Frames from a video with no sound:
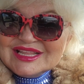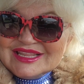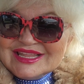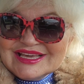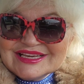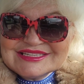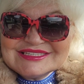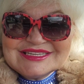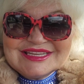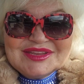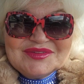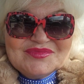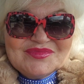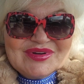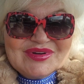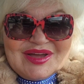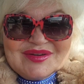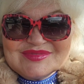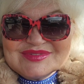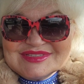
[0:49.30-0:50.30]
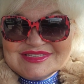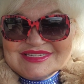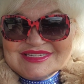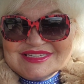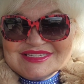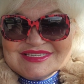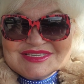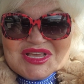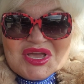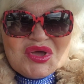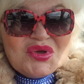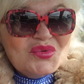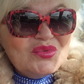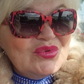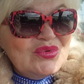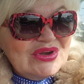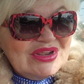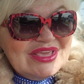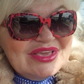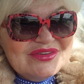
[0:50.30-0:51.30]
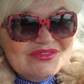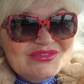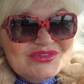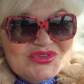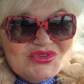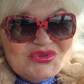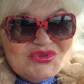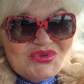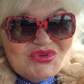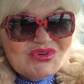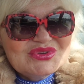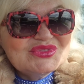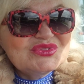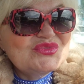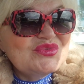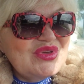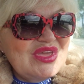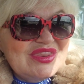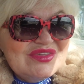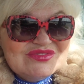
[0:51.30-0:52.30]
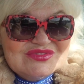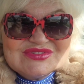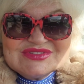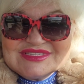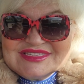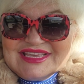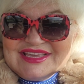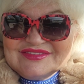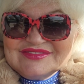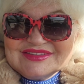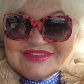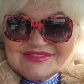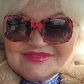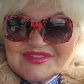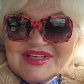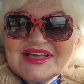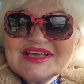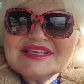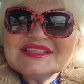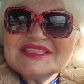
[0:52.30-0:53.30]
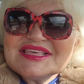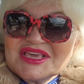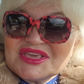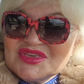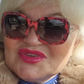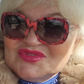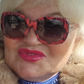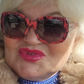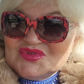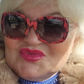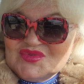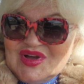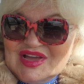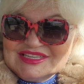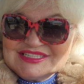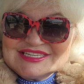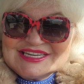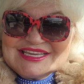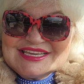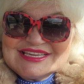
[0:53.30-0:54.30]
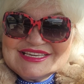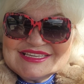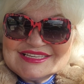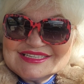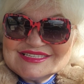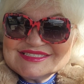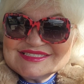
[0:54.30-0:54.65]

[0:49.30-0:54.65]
luxury properties working for you 24-7. Thank you for watching.